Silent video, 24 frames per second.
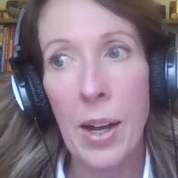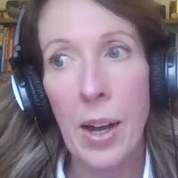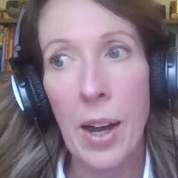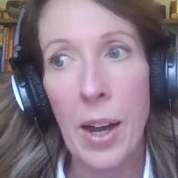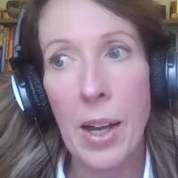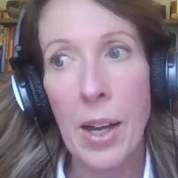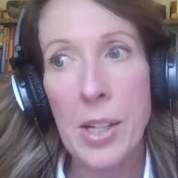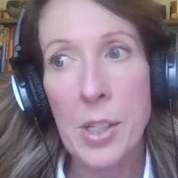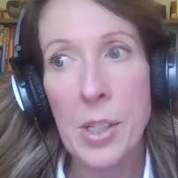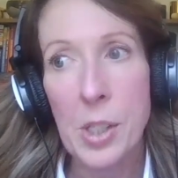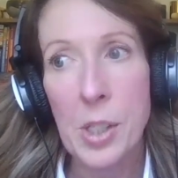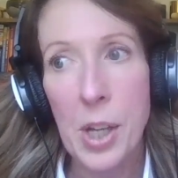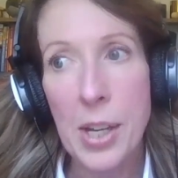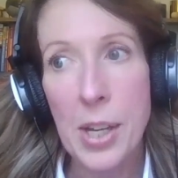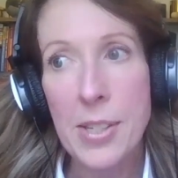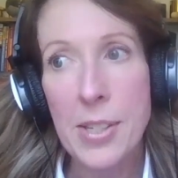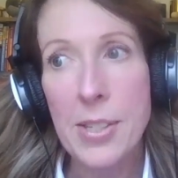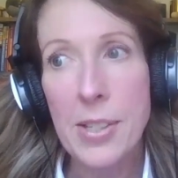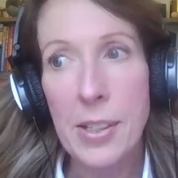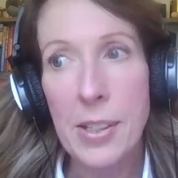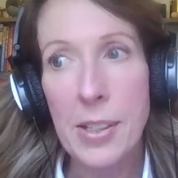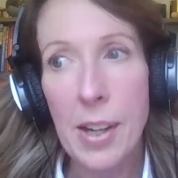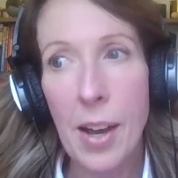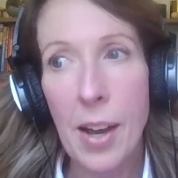I
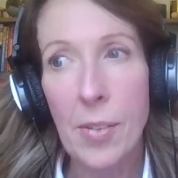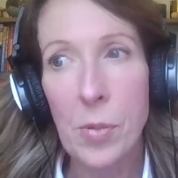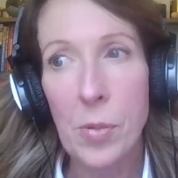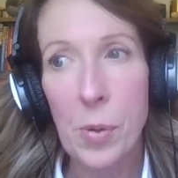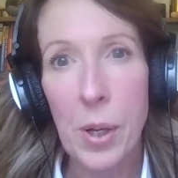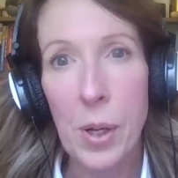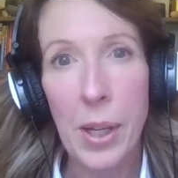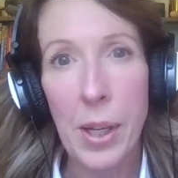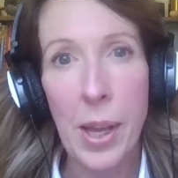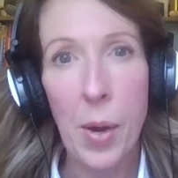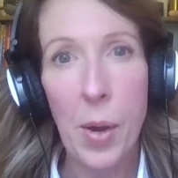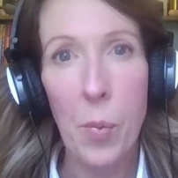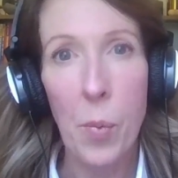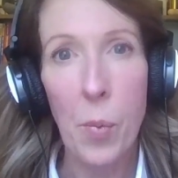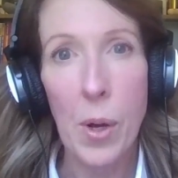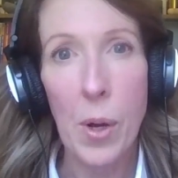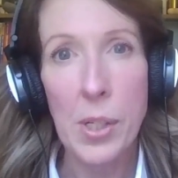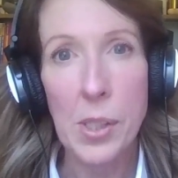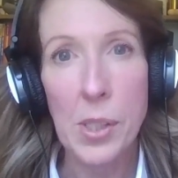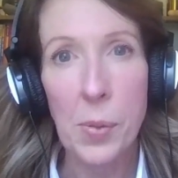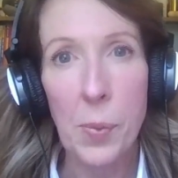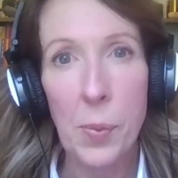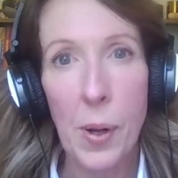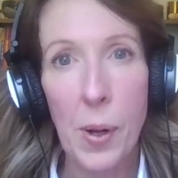just love working
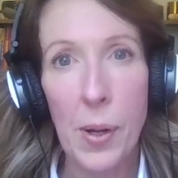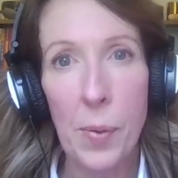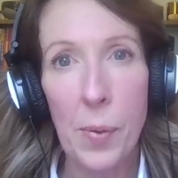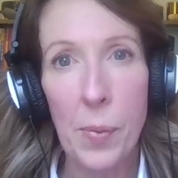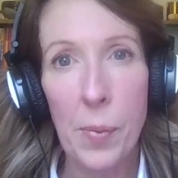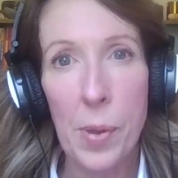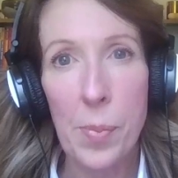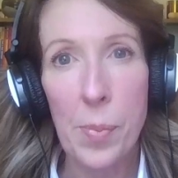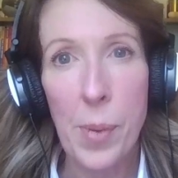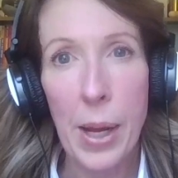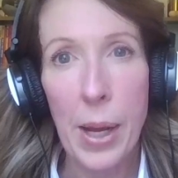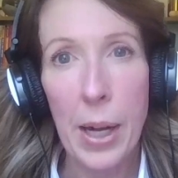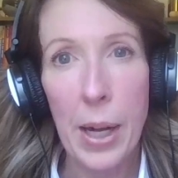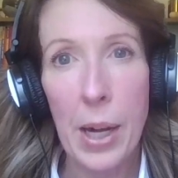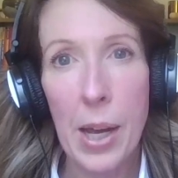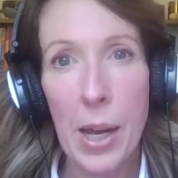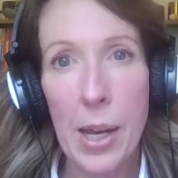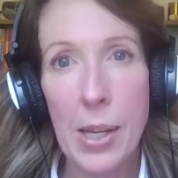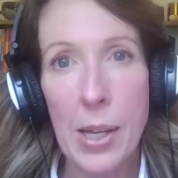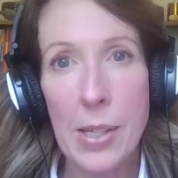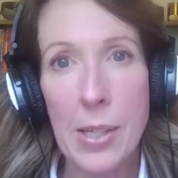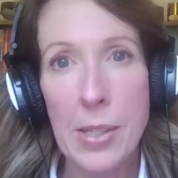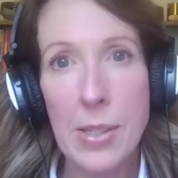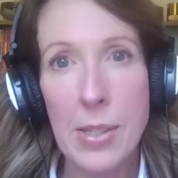one-to-one with my
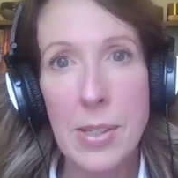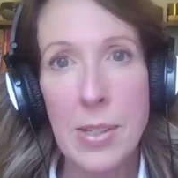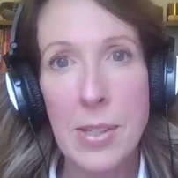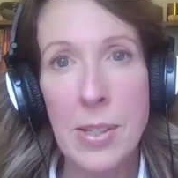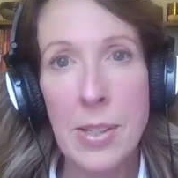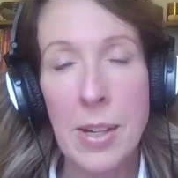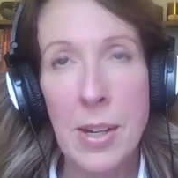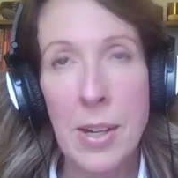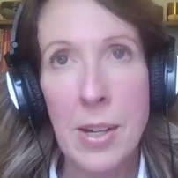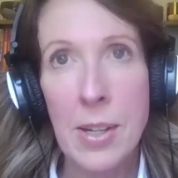clients.